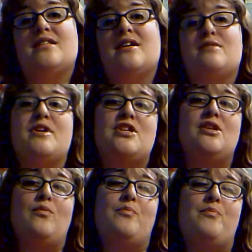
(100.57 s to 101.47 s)
stuff, especially
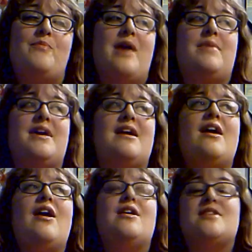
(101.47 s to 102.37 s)
the, maybe
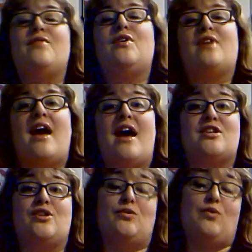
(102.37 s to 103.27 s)
some of you that
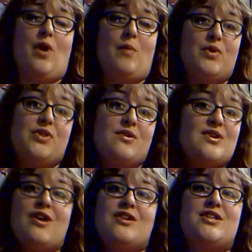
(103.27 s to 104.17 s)
actually grew up with those
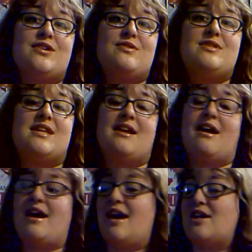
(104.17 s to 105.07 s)
cartoons that
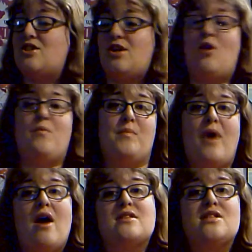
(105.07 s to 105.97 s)
I actually opened
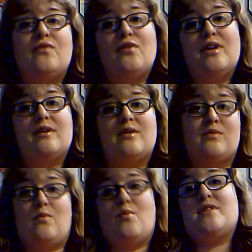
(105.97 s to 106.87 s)
boxes for, the
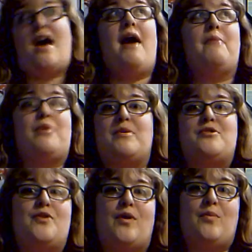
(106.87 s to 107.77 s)
ones I pretty much
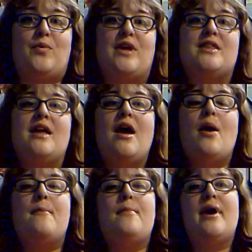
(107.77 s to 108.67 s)
grew up with.
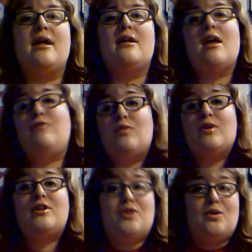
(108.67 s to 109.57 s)
But if you
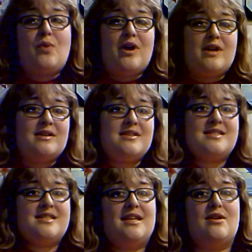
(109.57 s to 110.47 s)
really do want to
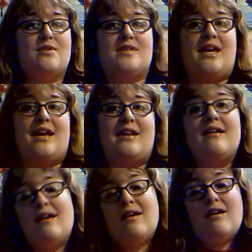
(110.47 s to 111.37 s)
see those again,
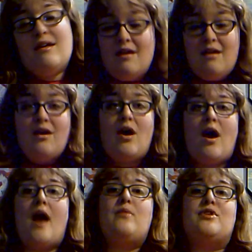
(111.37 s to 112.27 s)

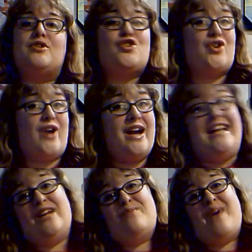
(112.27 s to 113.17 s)
I will try to
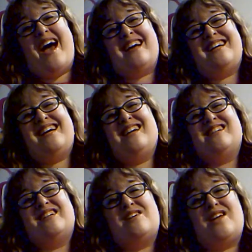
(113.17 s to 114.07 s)
get them back.
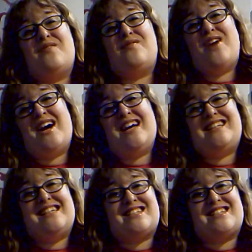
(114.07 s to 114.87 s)
If not, it's